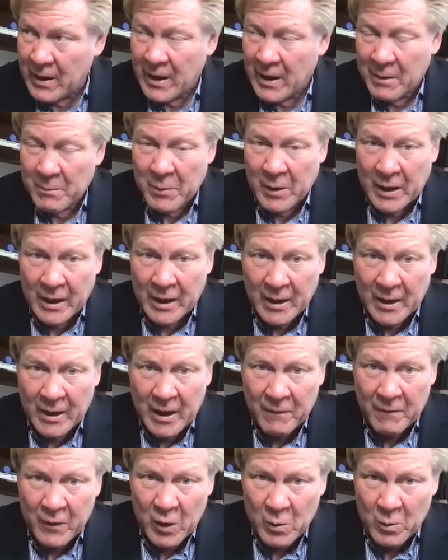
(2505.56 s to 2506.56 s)
but
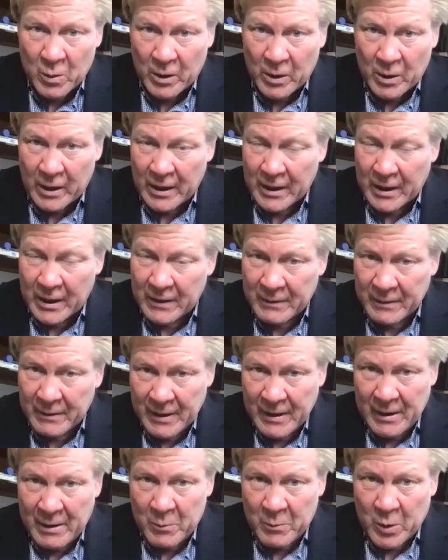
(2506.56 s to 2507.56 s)
if you were going to
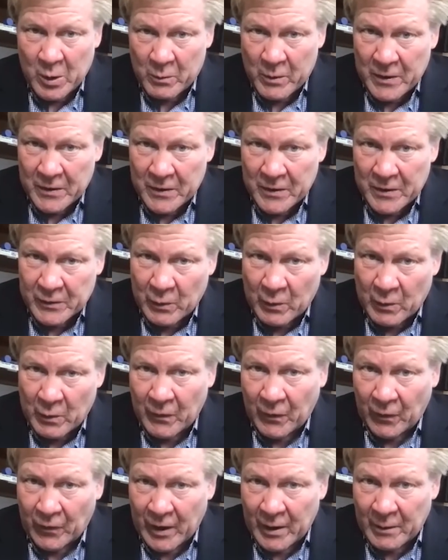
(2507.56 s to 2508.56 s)
put resources
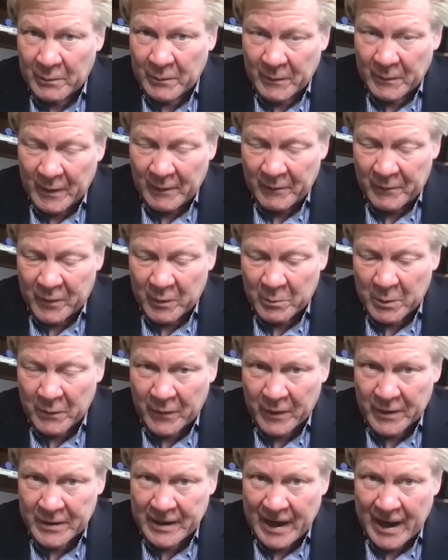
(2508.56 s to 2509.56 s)
in from a
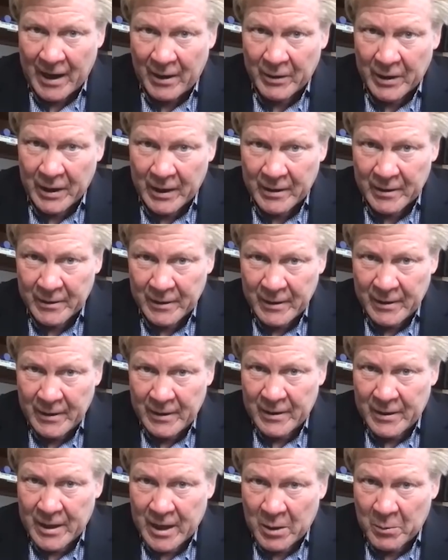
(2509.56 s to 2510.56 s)
fatality
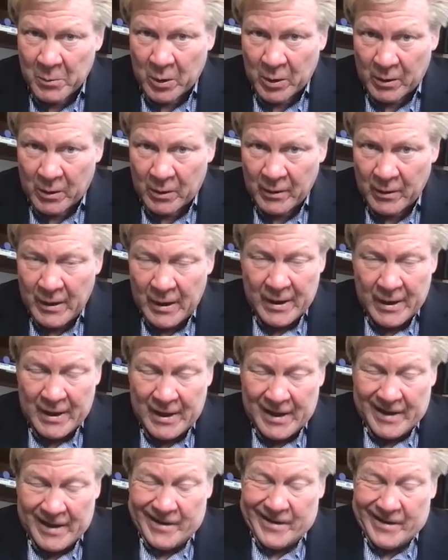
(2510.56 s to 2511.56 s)
number,
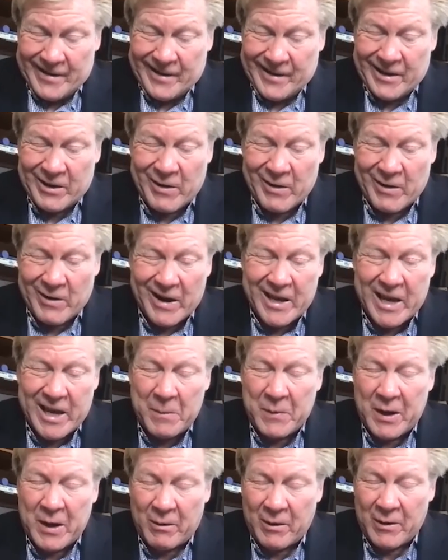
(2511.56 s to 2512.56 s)
I keep
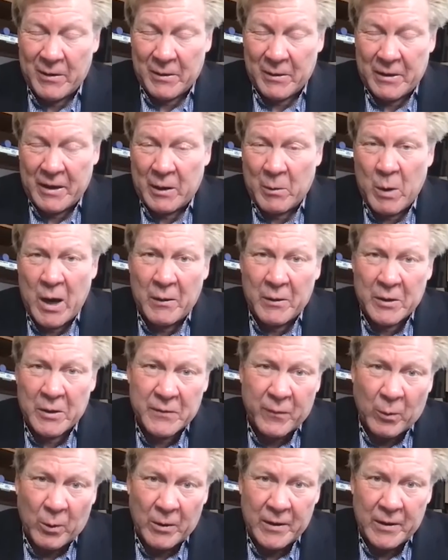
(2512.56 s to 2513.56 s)
hearing the thing, well, there's
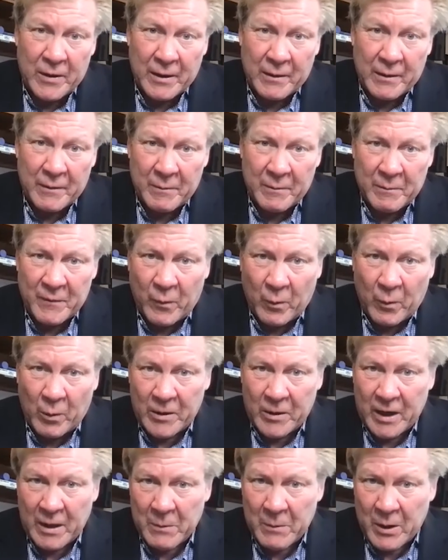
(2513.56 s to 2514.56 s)
14
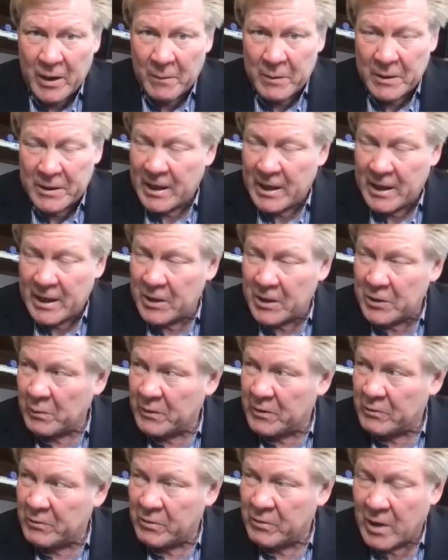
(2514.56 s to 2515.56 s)
million potential
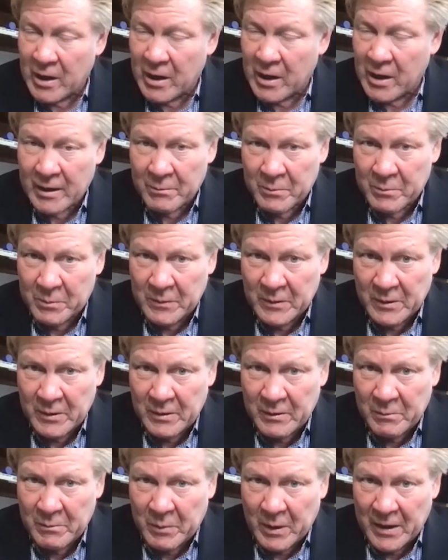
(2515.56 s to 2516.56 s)
truck and
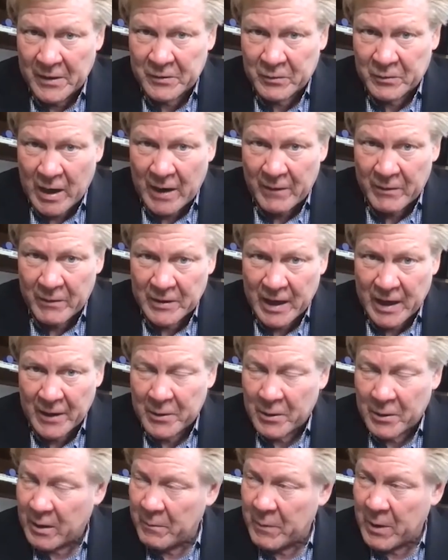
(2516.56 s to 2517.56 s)
bus drivers out there
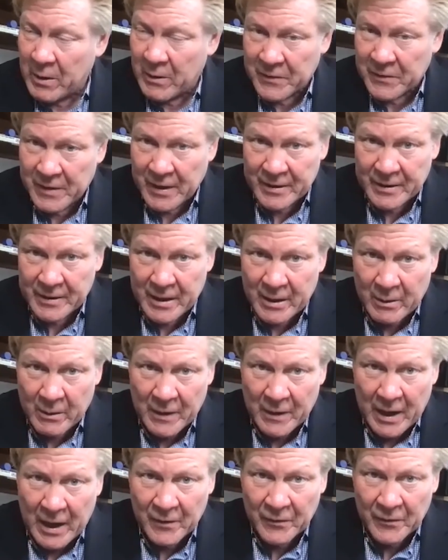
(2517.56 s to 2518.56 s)
compared to
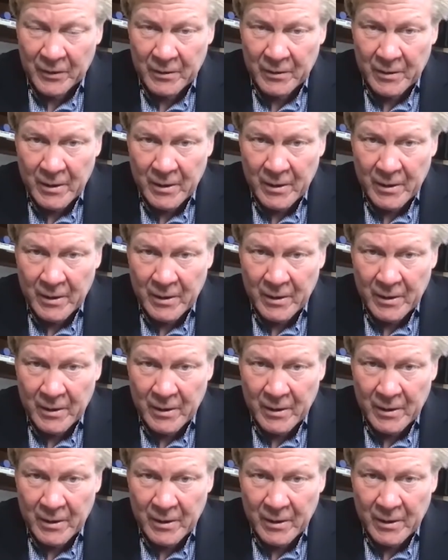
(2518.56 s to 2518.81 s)
600,000